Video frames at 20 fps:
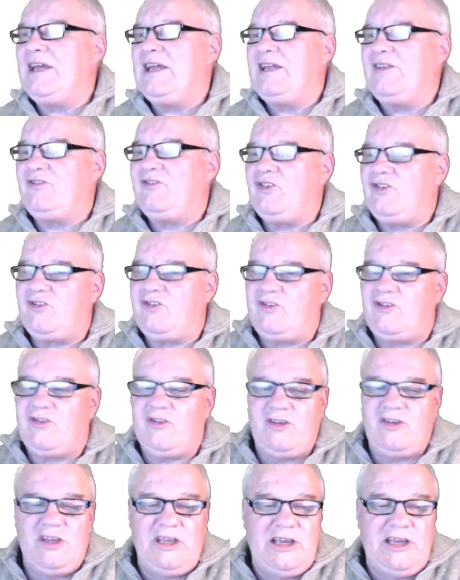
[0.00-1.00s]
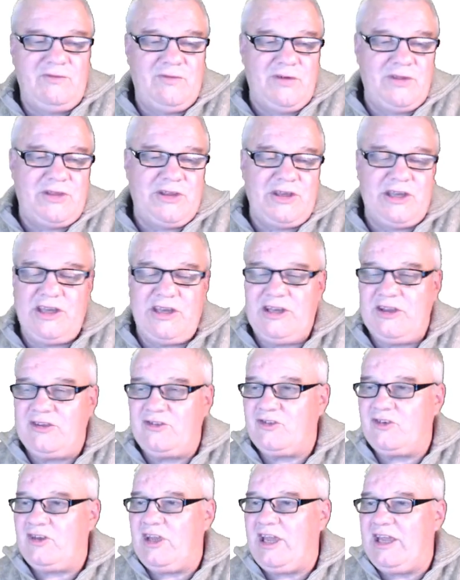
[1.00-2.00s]
Just everything I
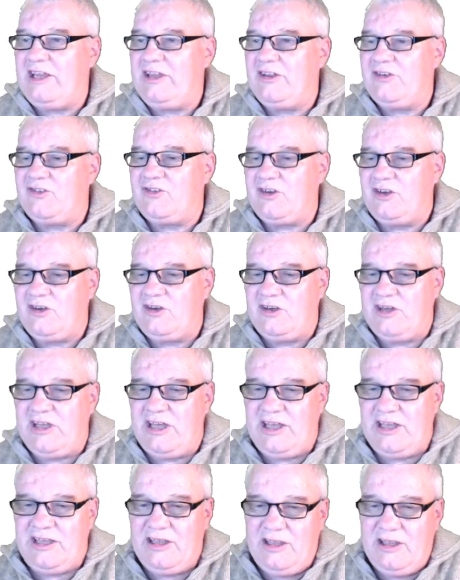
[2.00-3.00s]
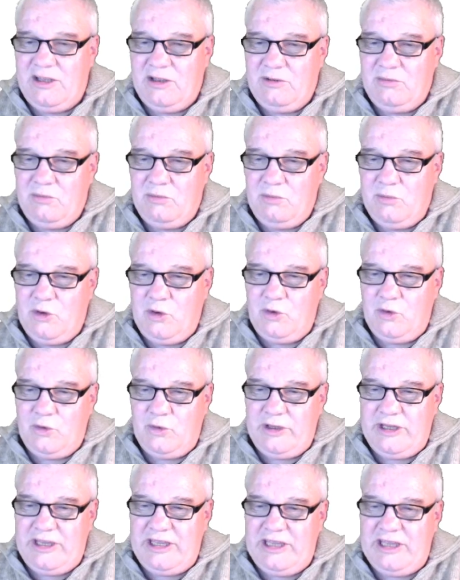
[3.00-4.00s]
say is in
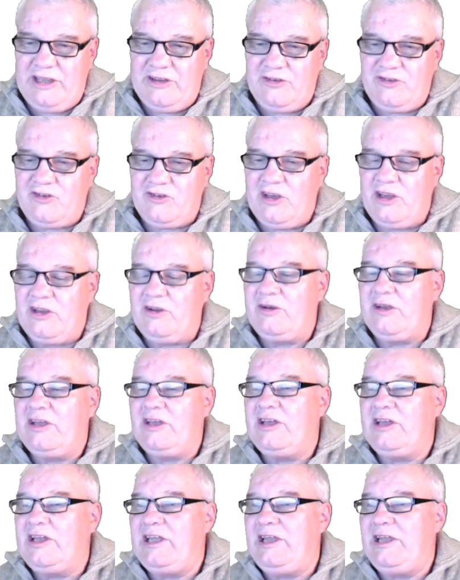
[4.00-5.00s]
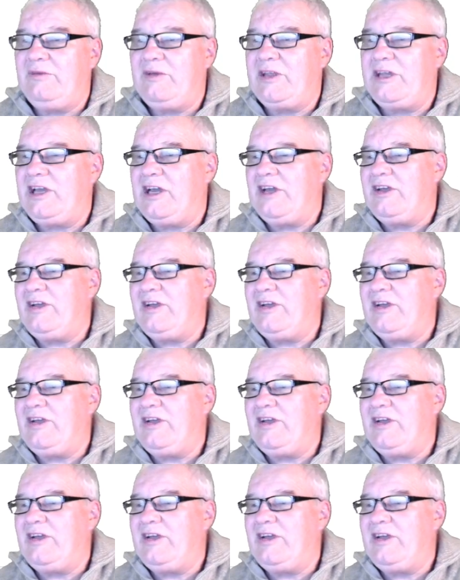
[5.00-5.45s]
Moodle here. So here we go